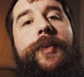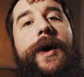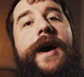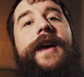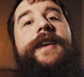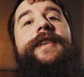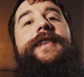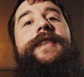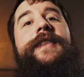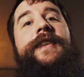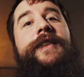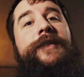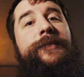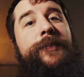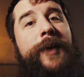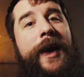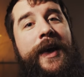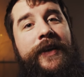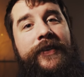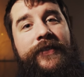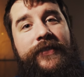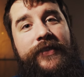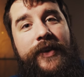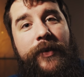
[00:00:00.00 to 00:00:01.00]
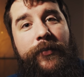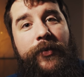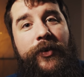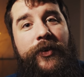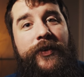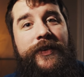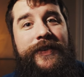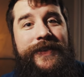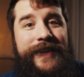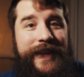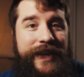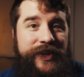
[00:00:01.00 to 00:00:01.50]
But this past
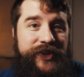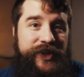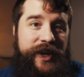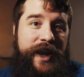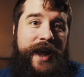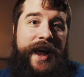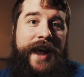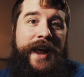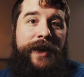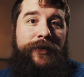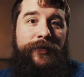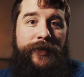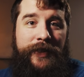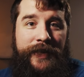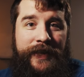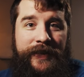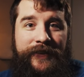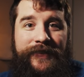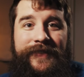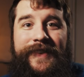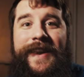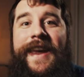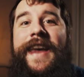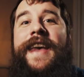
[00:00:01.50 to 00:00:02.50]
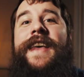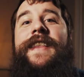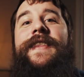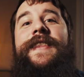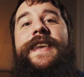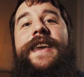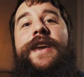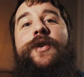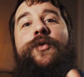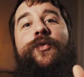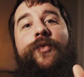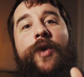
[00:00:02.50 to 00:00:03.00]
summer, DJI released
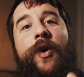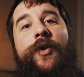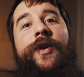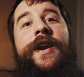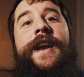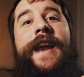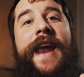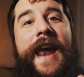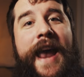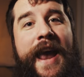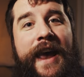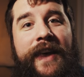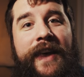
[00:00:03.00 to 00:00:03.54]
the Ronin